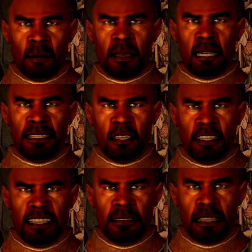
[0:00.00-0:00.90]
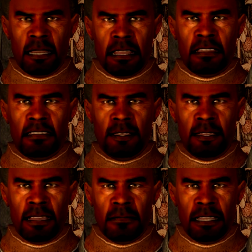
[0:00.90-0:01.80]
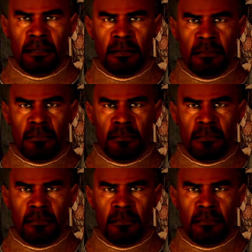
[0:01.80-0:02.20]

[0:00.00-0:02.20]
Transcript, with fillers: One Khajiit in a heavy raiment,